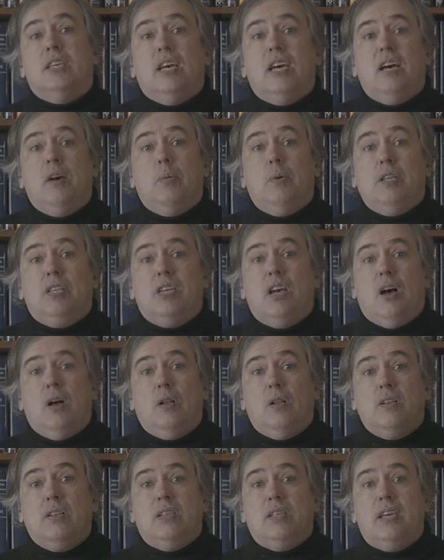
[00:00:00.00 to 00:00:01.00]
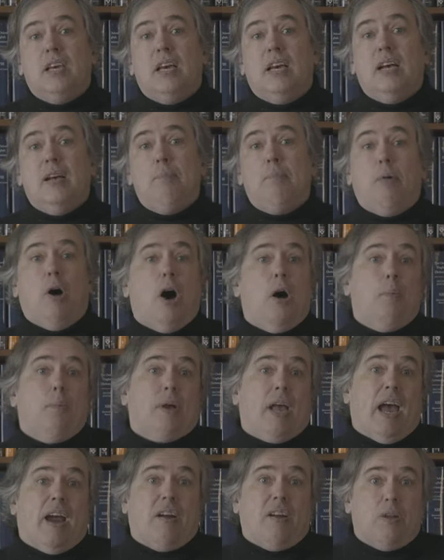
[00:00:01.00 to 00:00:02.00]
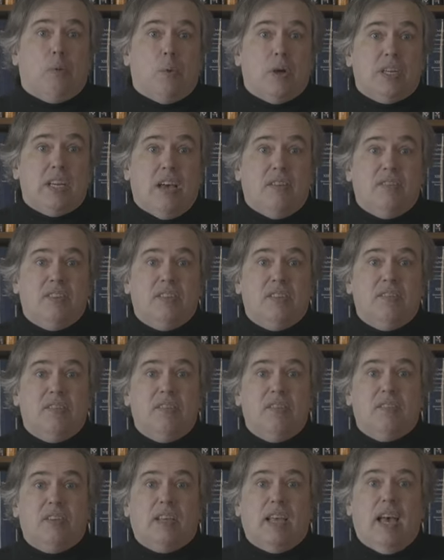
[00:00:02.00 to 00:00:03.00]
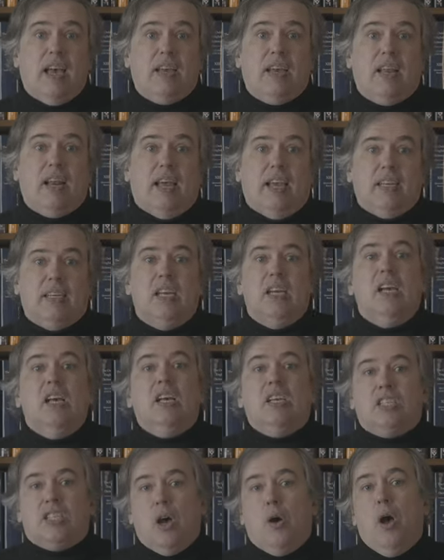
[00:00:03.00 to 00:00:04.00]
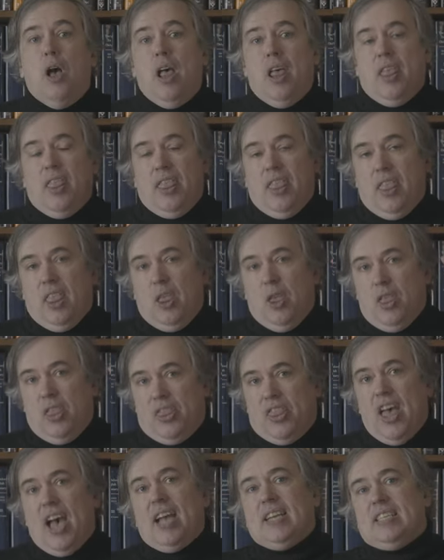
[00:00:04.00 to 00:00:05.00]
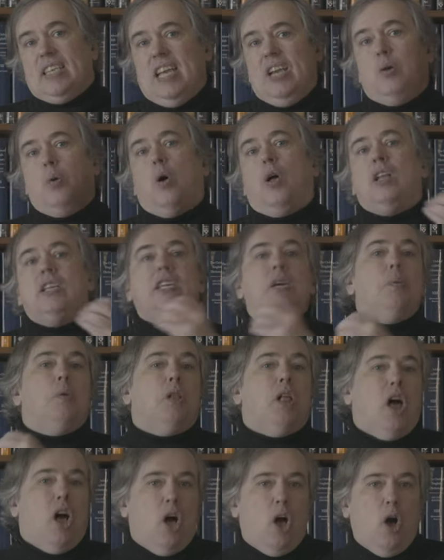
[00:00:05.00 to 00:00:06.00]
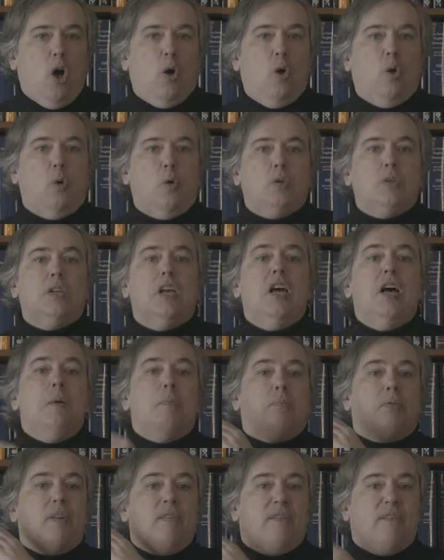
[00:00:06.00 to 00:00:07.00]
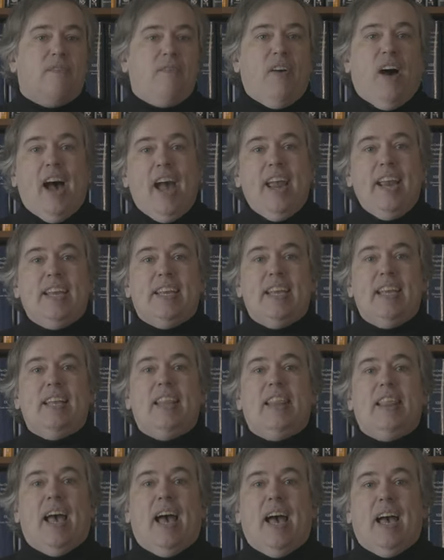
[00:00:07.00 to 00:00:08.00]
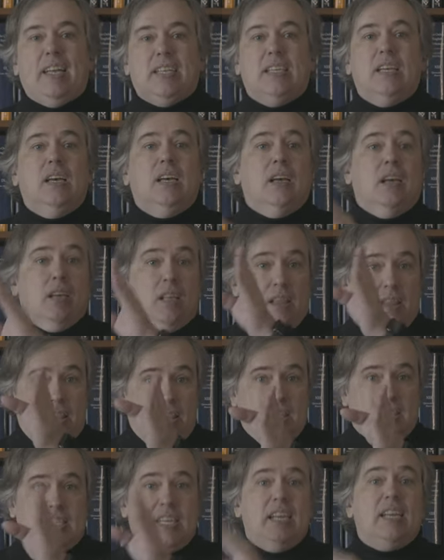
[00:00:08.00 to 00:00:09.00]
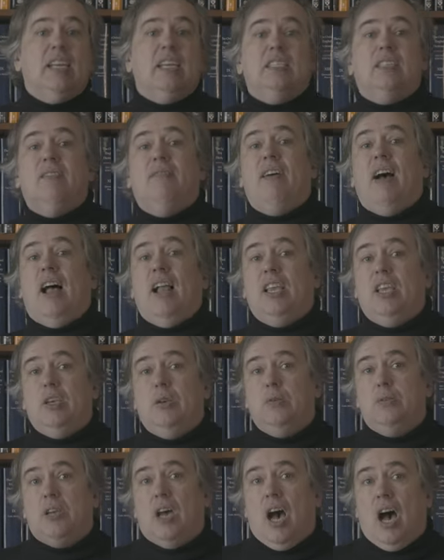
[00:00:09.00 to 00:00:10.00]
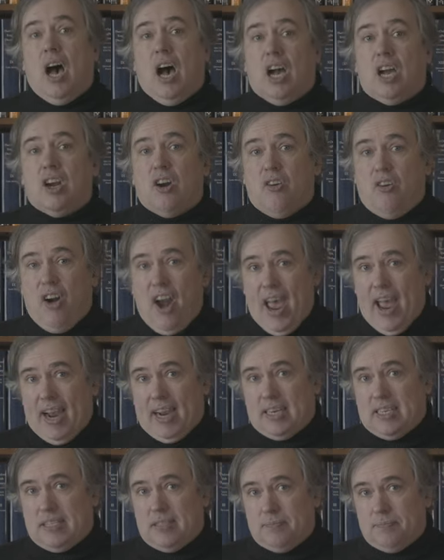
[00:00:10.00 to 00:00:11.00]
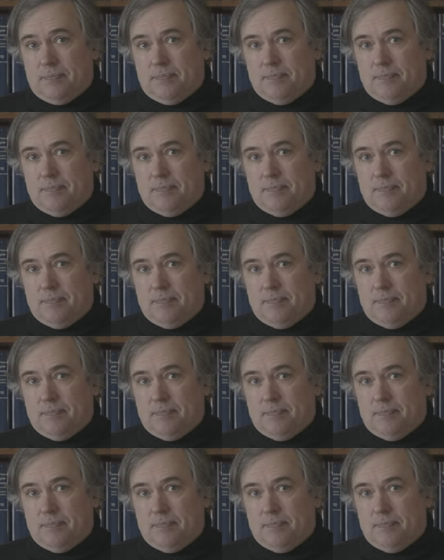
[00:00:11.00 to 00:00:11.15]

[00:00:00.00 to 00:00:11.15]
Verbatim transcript: uh, we told uh, Bob, Carol, and whatever to calculate. So that equality will hold provided that the signature values are correct.